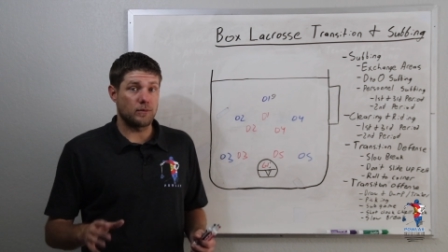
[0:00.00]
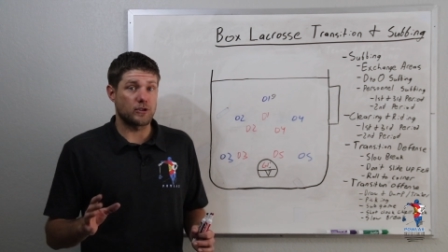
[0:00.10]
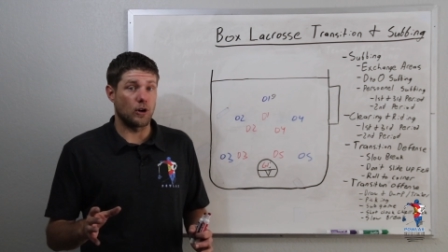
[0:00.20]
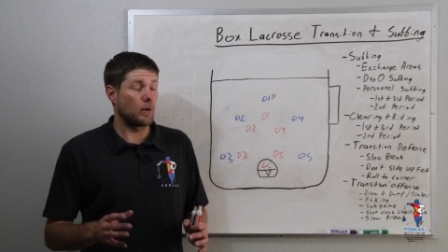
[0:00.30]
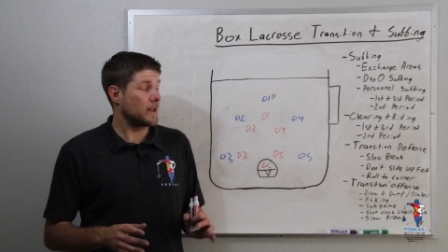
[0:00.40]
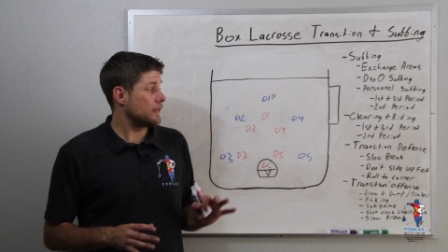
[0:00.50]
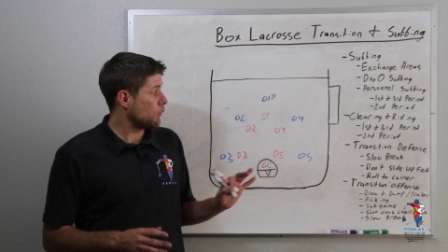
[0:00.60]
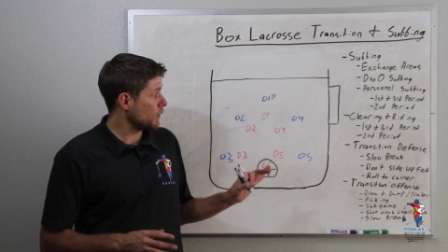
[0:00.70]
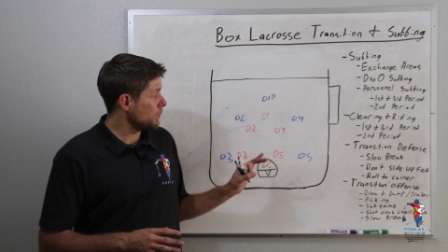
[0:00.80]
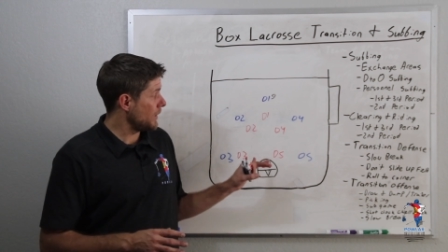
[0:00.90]
So if
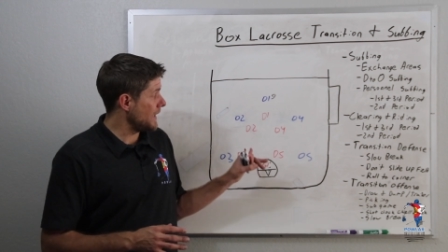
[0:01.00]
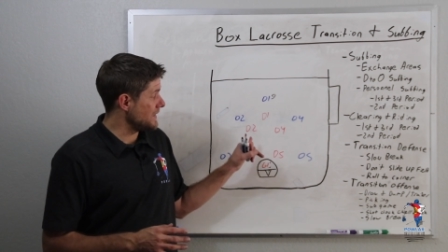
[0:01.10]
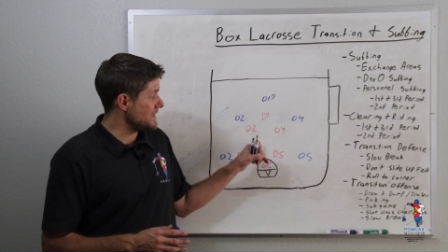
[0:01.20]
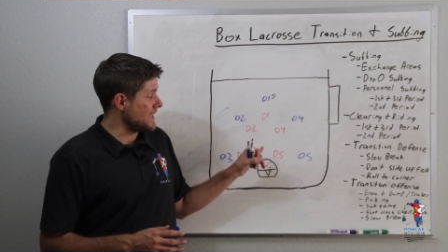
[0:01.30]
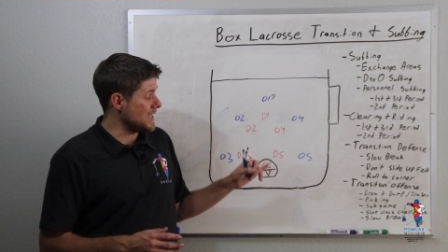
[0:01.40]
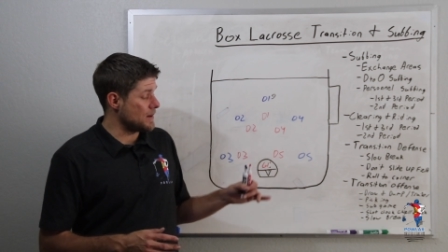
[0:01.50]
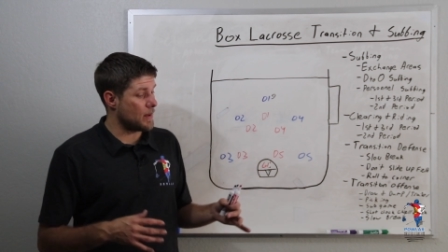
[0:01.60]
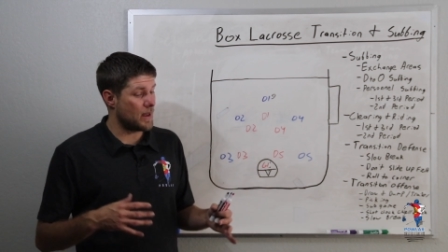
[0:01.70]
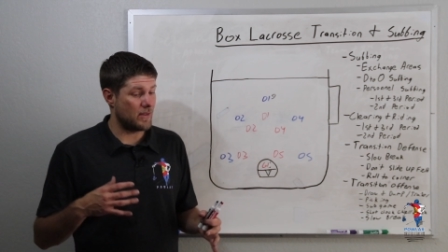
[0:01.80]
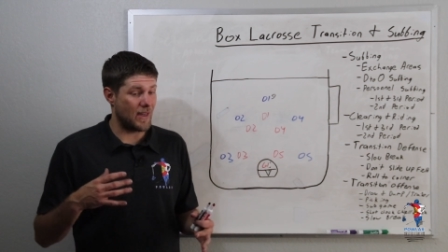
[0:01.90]
we're playing a
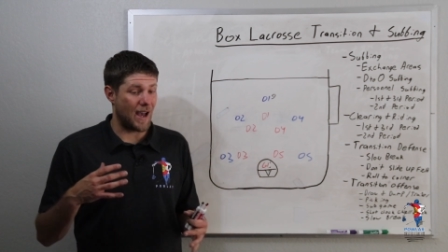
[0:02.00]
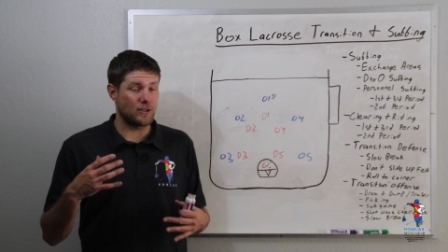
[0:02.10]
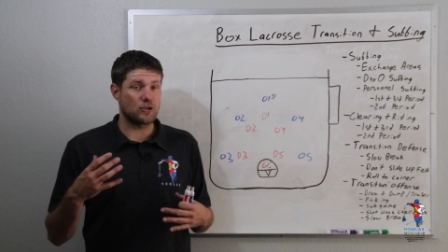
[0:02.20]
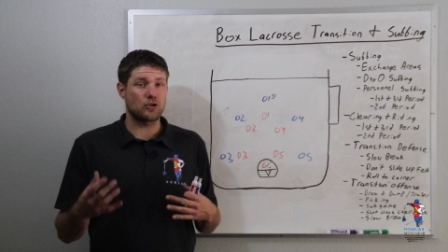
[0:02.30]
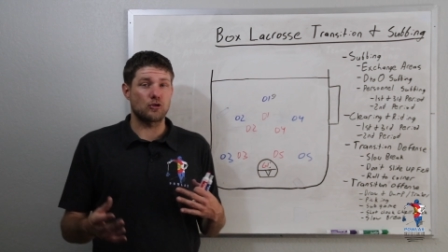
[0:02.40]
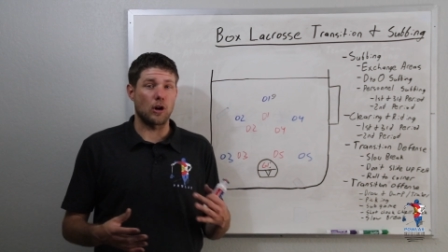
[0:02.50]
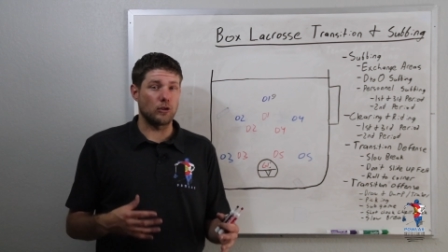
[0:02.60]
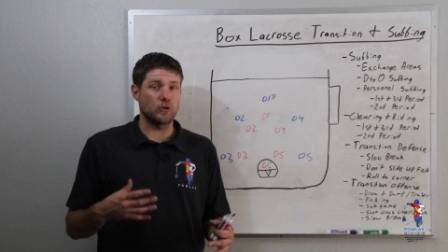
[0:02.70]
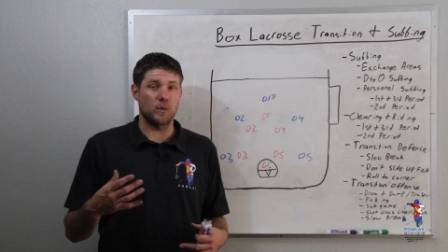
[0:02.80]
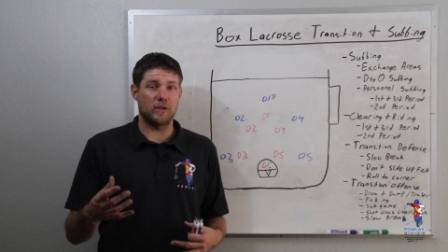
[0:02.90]
team that
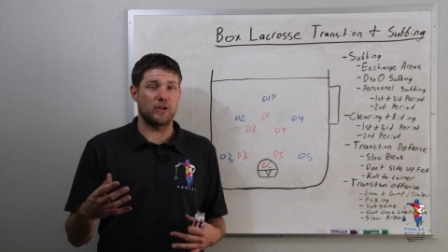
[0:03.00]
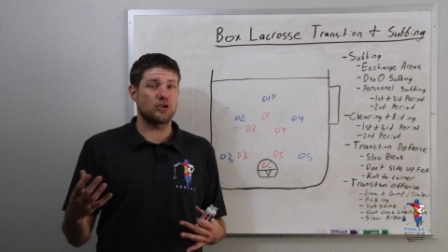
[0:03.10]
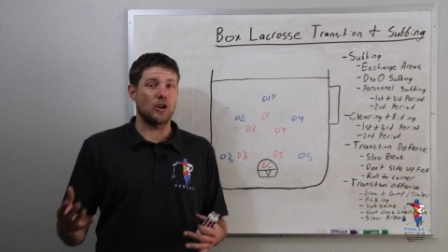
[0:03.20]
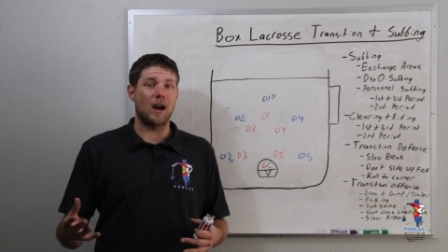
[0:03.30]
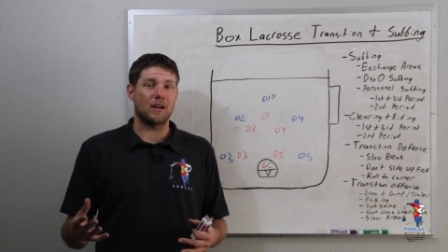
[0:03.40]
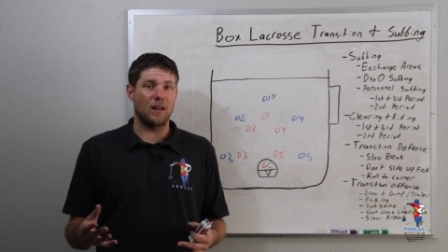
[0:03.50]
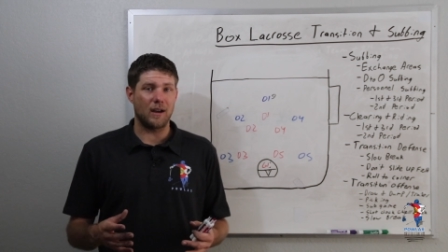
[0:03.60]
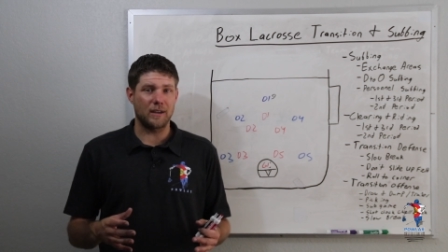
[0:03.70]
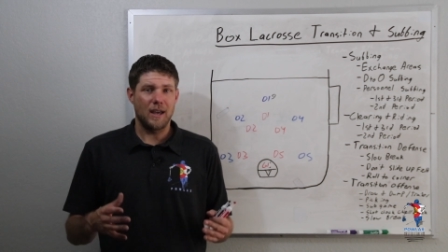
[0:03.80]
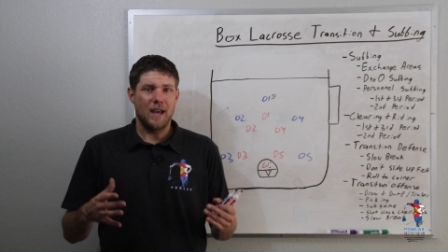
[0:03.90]
struggles with the shot
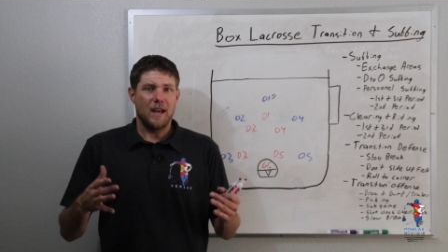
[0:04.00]
clock,